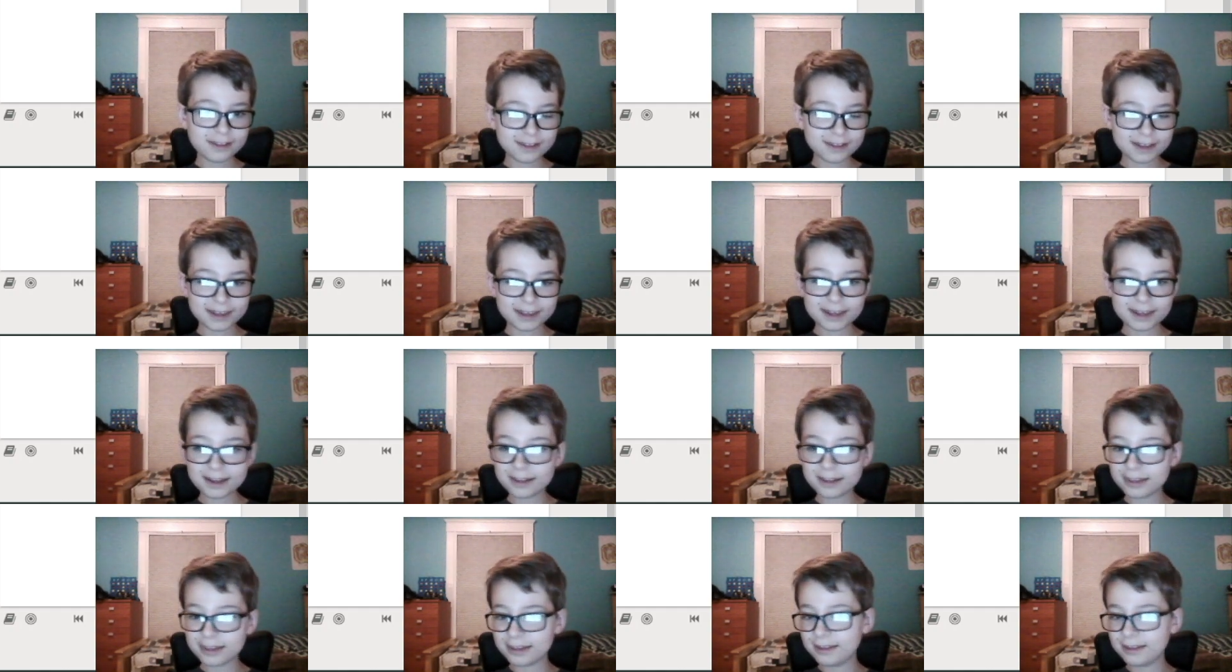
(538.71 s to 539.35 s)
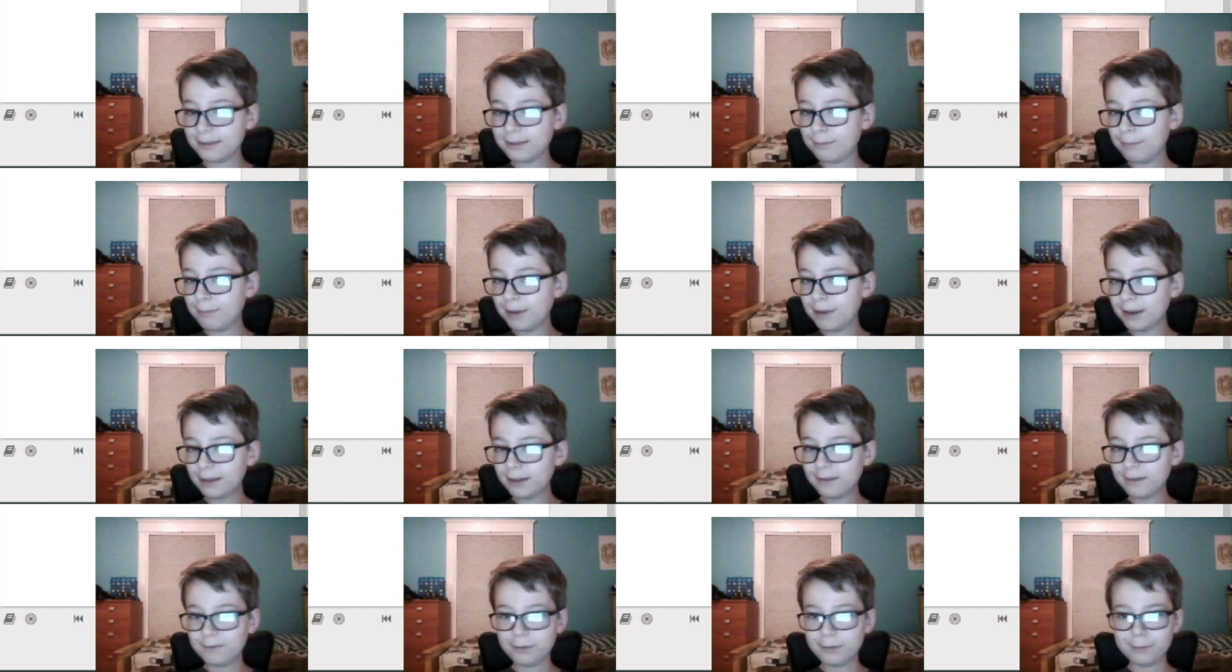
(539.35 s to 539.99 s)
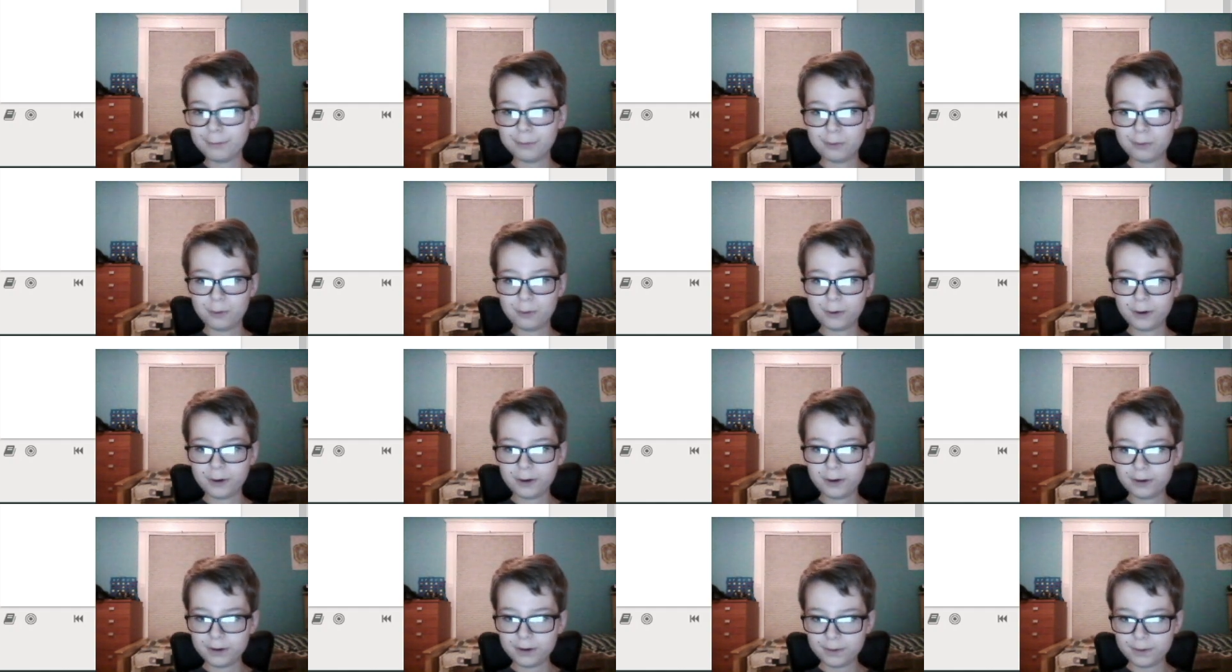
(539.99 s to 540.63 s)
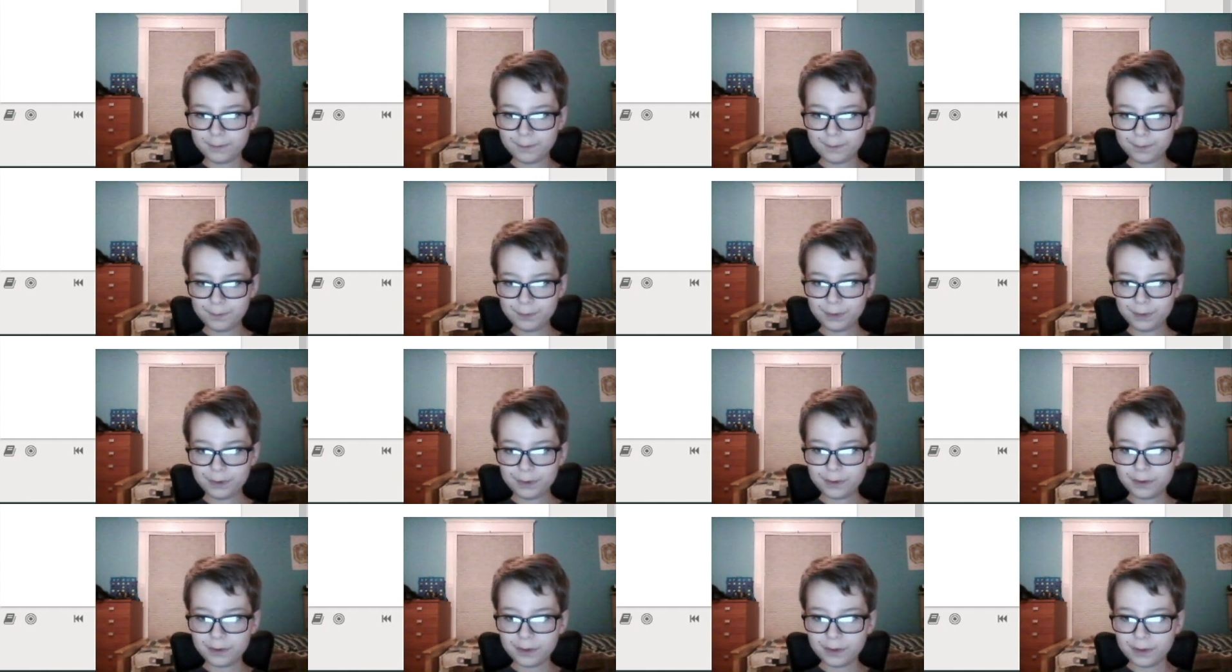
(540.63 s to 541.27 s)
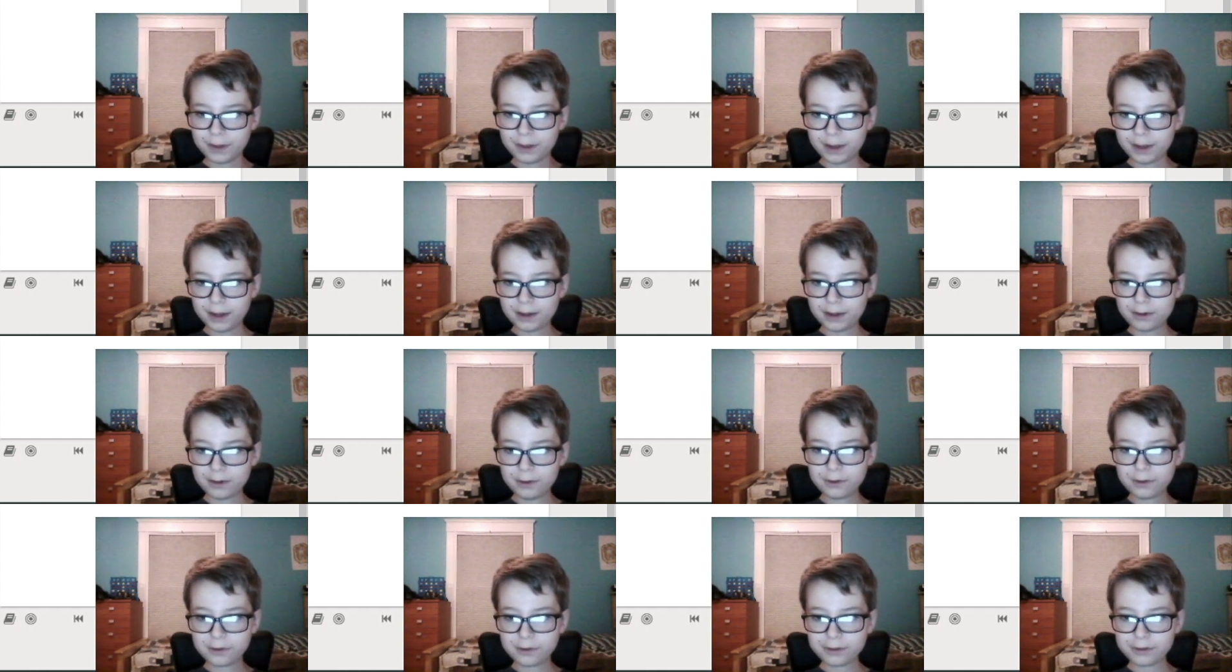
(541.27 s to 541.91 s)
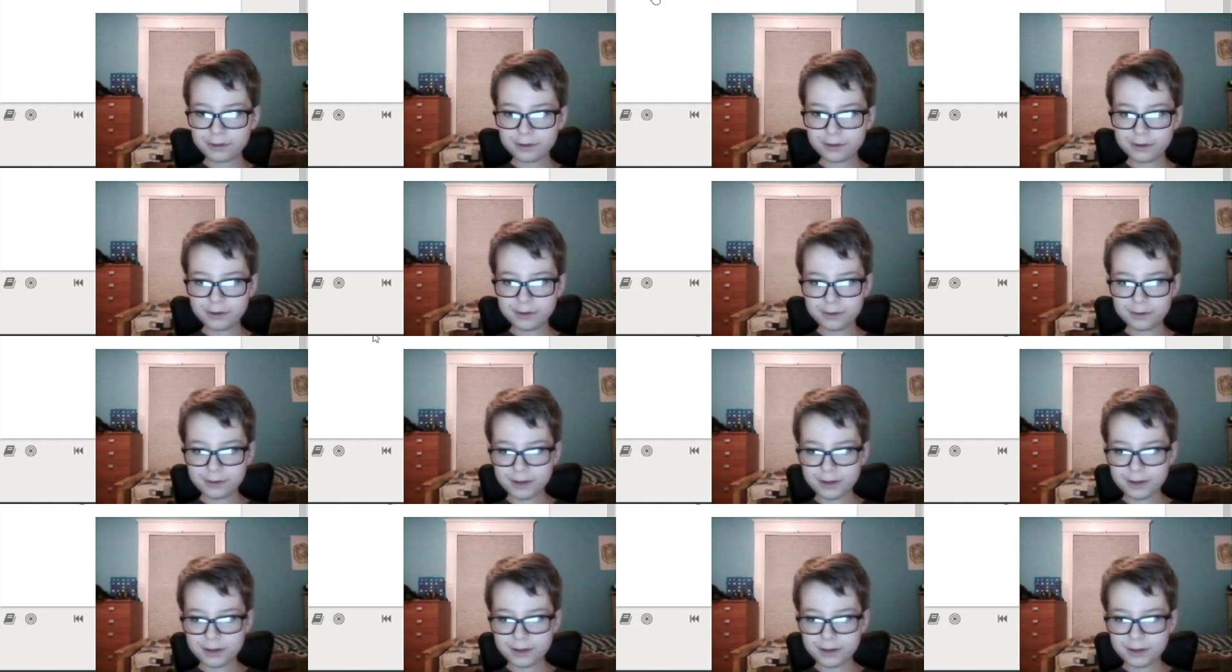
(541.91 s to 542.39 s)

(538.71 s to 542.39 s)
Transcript: The king is in the middle of the board, and also,